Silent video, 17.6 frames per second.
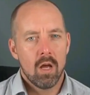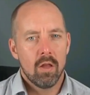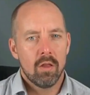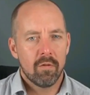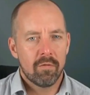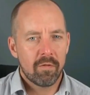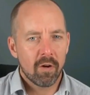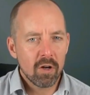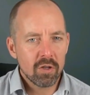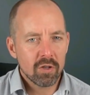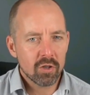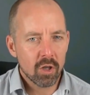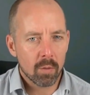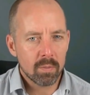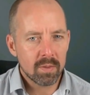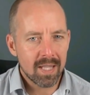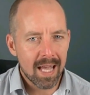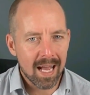The first
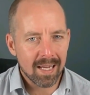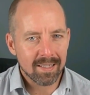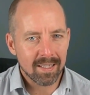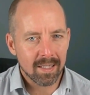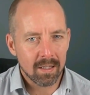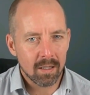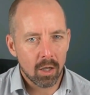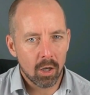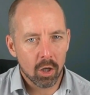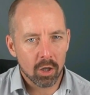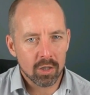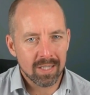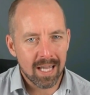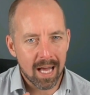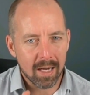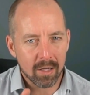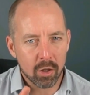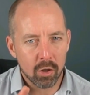subsection looks
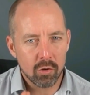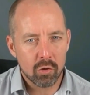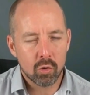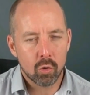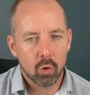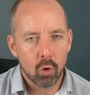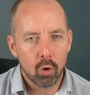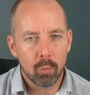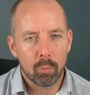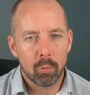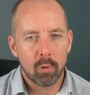at control